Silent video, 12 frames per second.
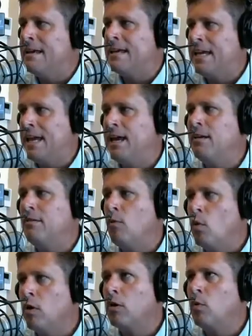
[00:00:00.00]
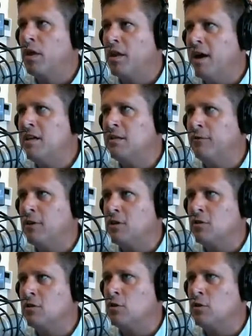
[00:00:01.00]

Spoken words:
can't work with ICE officials